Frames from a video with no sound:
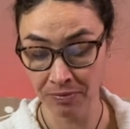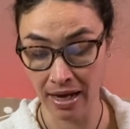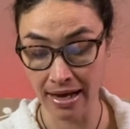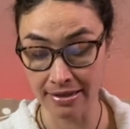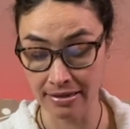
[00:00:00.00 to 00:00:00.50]

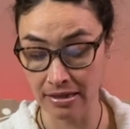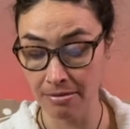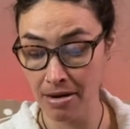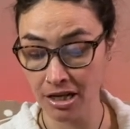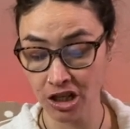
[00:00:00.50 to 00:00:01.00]
I see
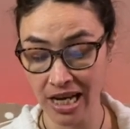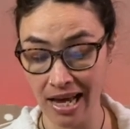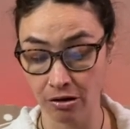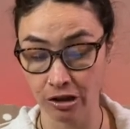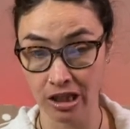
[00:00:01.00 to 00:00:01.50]
my
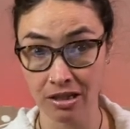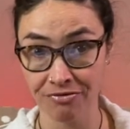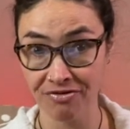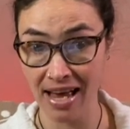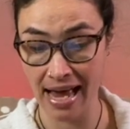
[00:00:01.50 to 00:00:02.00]
shadow just
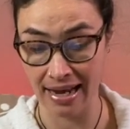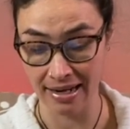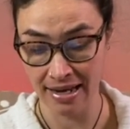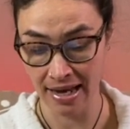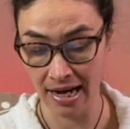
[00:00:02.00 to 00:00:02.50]
fine,
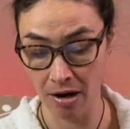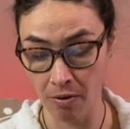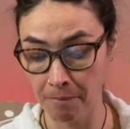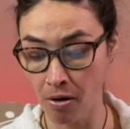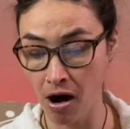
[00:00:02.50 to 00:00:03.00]
and I
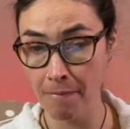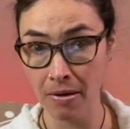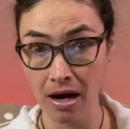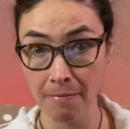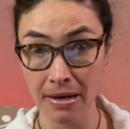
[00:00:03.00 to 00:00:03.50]
will pop
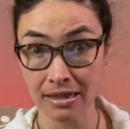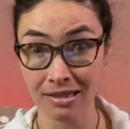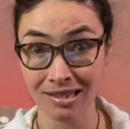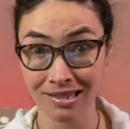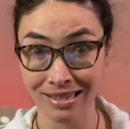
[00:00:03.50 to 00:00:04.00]
up and
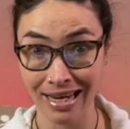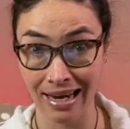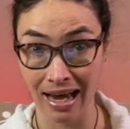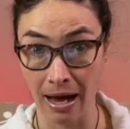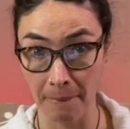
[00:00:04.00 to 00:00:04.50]

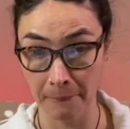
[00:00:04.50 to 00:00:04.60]
stay up.